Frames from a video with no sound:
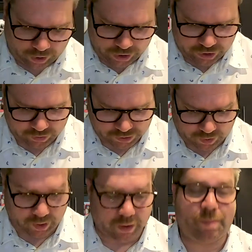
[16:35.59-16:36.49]
gonna do is we're
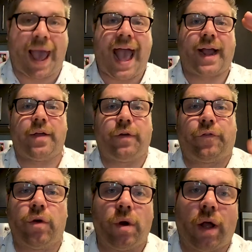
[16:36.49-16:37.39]
gonna pack the
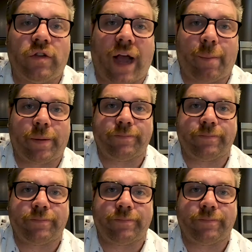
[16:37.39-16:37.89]
fruit on top.